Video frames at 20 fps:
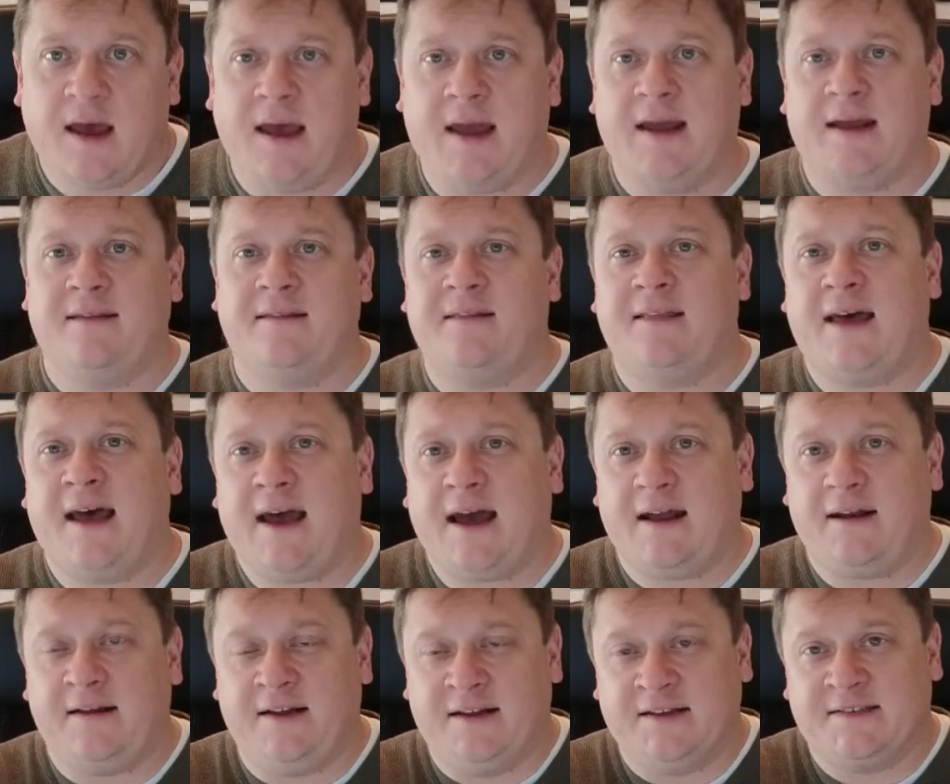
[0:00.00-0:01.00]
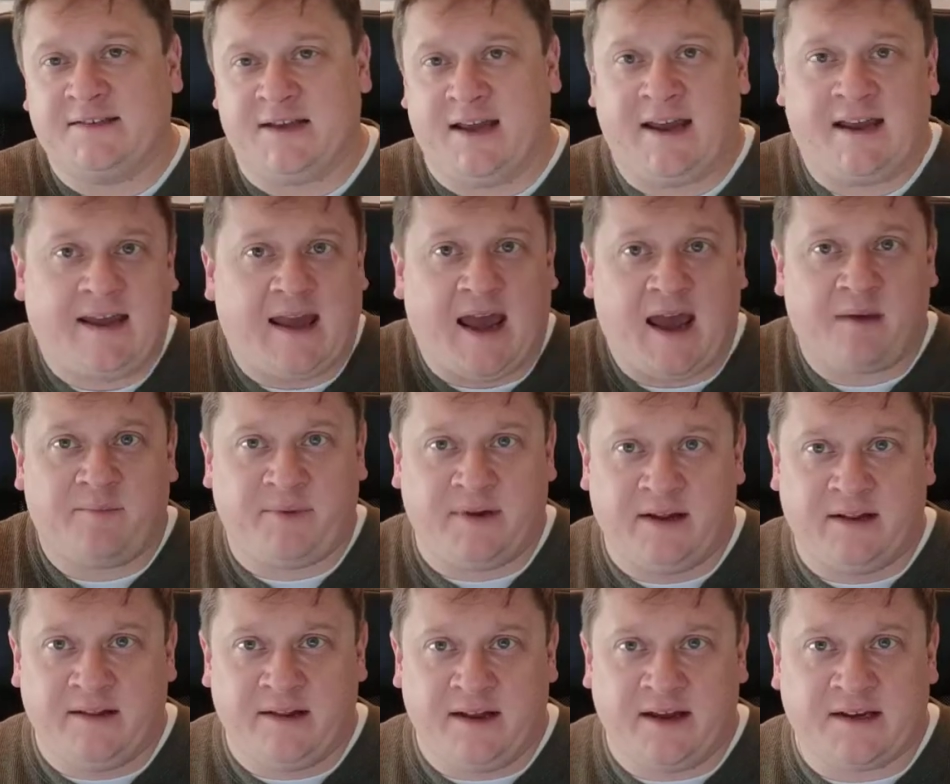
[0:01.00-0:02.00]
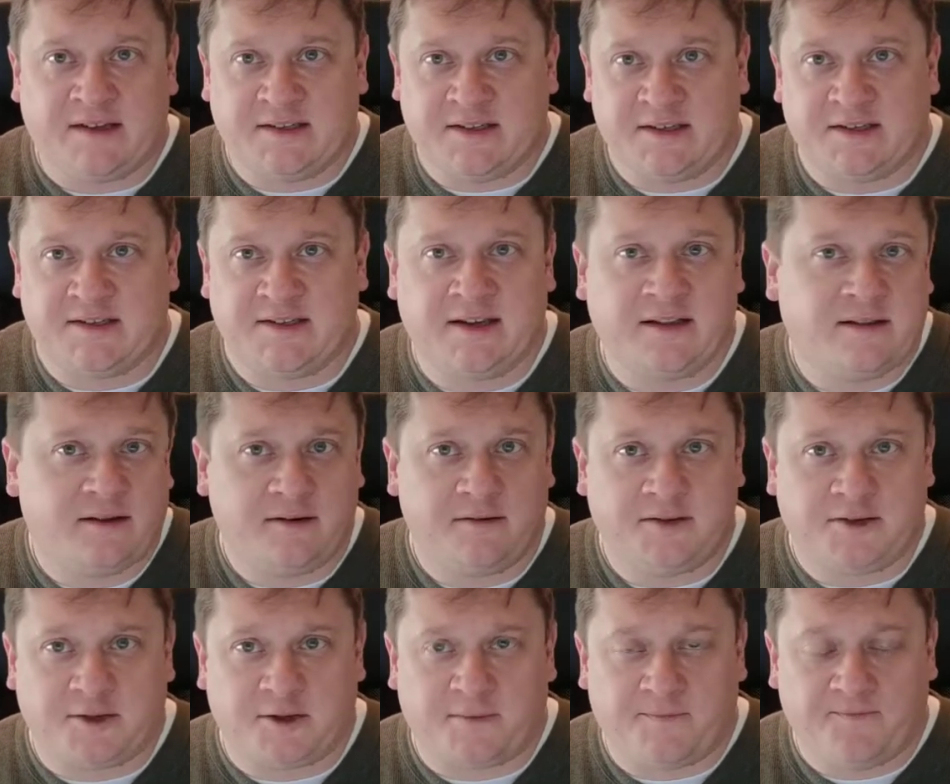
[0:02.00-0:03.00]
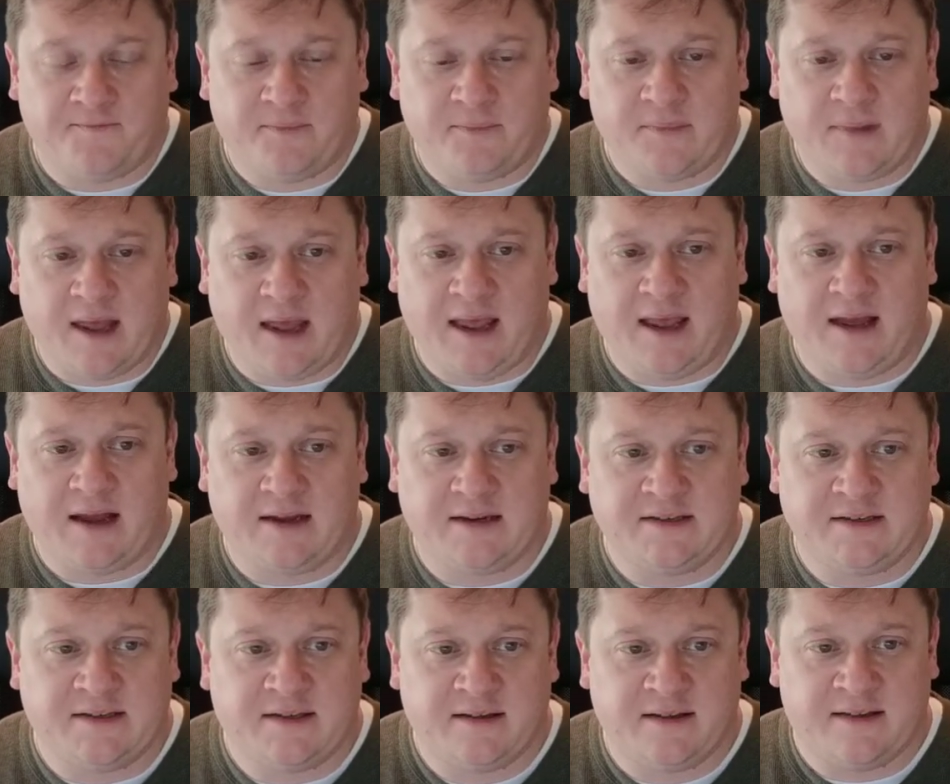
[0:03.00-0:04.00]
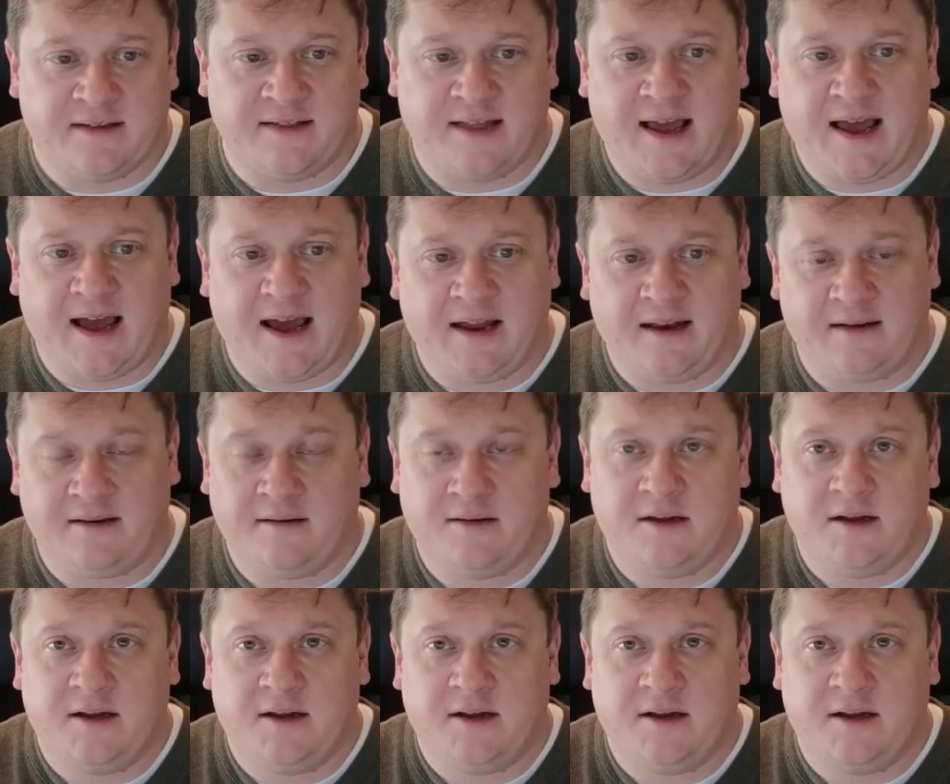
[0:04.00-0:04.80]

and that is a gap in the existing literature, and that.